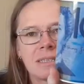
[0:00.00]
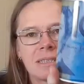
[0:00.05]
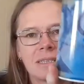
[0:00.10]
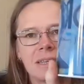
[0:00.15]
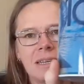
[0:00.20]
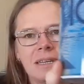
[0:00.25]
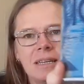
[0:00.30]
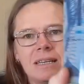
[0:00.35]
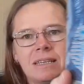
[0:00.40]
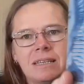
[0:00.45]

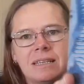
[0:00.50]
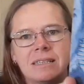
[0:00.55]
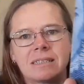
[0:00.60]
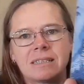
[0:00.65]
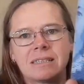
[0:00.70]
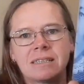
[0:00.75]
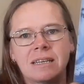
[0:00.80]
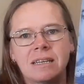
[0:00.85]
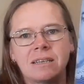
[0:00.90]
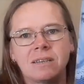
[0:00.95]
See, it is
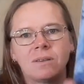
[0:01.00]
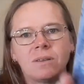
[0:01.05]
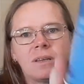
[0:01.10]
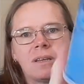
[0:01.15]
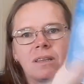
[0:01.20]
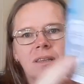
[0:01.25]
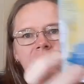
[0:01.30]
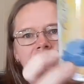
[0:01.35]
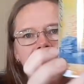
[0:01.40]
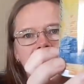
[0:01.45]
a
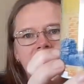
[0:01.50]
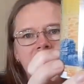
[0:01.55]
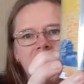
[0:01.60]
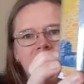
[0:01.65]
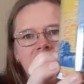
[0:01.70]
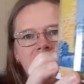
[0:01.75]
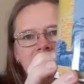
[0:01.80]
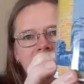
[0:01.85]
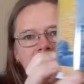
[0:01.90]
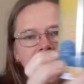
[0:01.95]
$10. That is
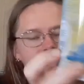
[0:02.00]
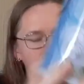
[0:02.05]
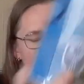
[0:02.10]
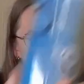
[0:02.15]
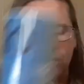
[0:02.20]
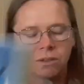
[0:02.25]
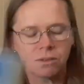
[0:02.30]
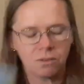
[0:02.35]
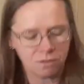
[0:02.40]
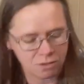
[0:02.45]
the $10
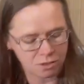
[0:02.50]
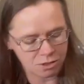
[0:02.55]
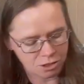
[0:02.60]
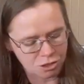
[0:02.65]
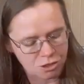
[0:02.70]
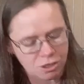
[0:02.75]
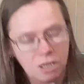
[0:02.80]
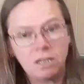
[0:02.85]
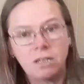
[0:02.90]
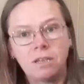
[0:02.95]
note for
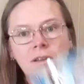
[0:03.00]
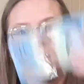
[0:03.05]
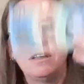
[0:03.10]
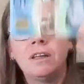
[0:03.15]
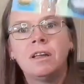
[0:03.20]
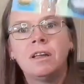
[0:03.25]
Australia.